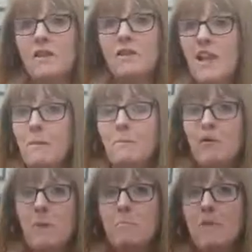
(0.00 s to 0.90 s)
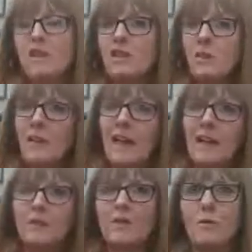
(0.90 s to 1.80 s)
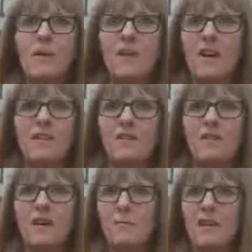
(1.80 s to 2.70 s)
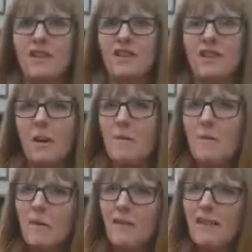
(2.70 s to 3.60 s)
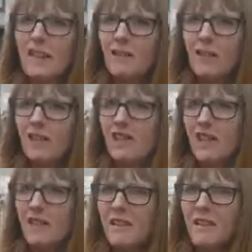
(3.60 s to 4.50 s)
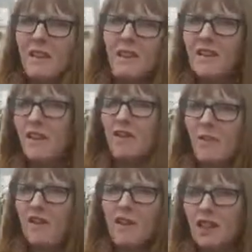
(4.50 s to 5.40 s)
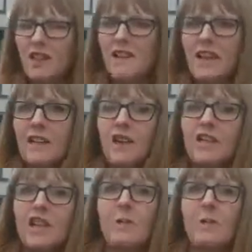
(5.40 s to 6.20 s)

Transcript: Suzanne Brimm. There's 2 accounts. One that I just can't manage to. I'm a bit for technology, not very good at technology.